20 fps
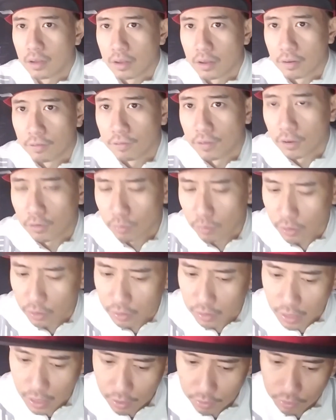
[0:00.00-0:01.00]
If this was
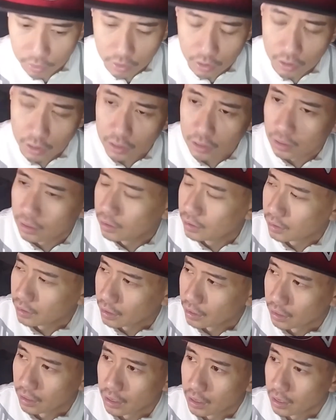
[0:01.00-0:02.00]
last year
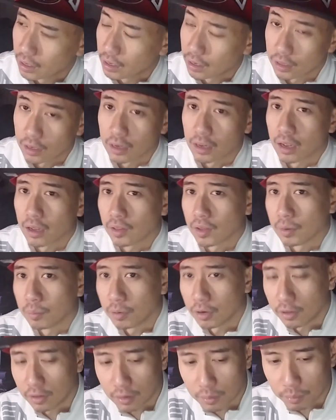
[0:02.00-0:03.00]
and I didn't have that
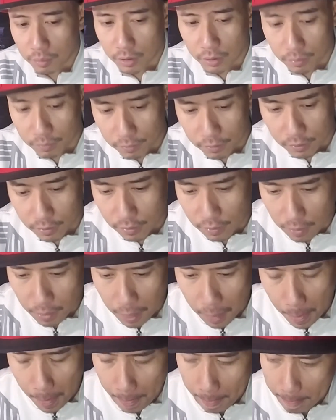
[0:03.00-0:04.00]
much symptoms
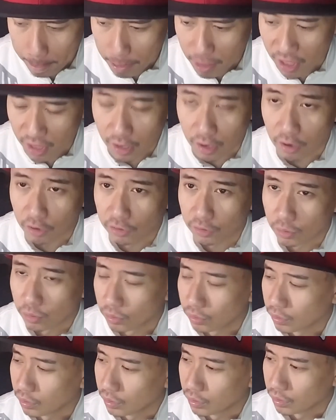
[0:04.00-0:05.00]
and I was
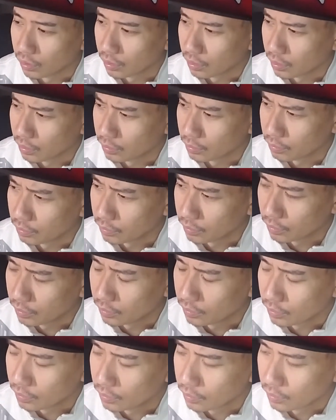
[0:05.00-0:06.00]
cool,
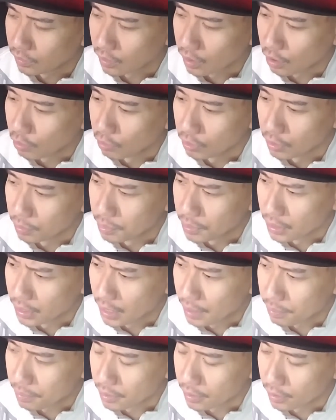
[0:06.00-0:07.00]
I would have been
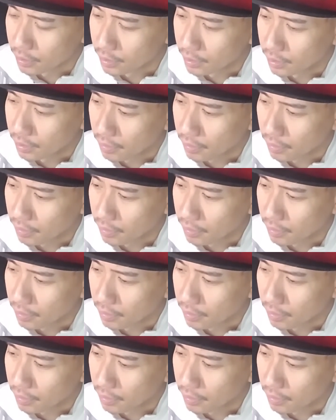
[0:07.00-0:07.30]
happier.